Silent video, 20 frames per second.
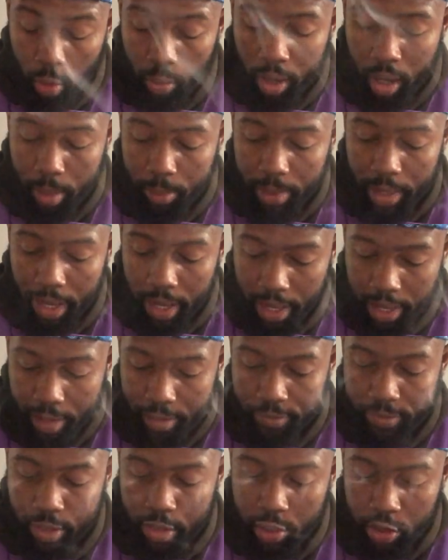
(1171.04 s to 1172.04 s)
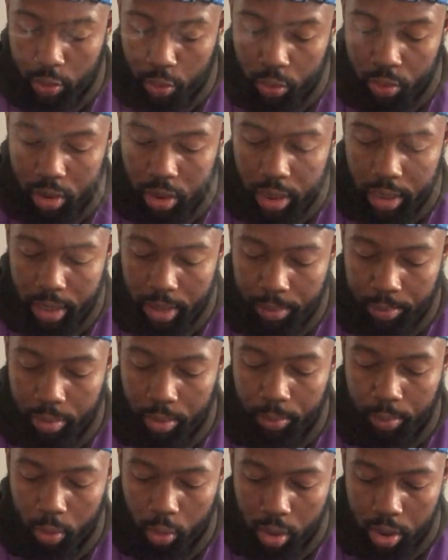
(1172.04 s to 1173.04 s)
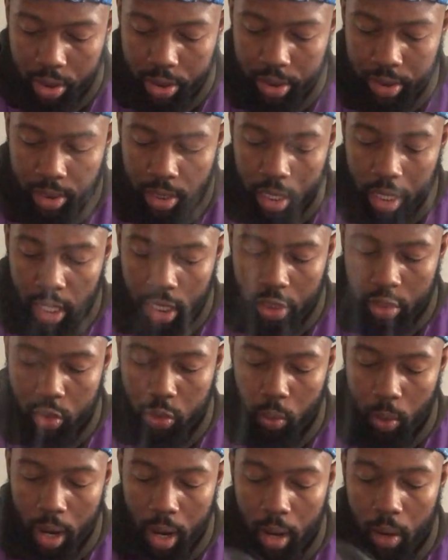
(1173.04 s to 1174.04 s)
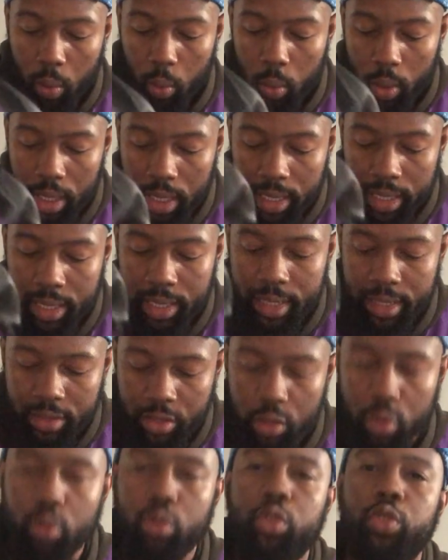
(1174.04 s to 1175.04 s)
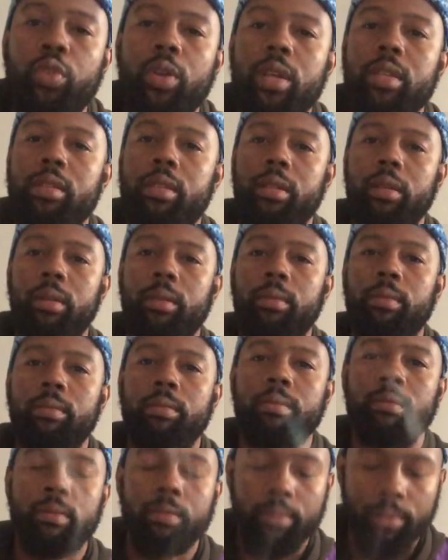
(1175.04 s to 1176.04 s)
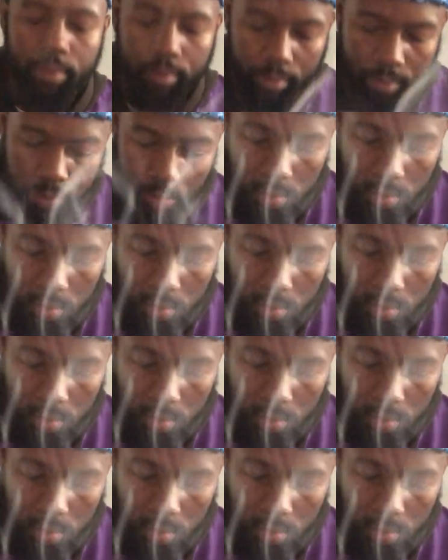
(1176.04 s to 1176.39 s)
on our behalf is usually in proportion to our willingness to trust him. Mm.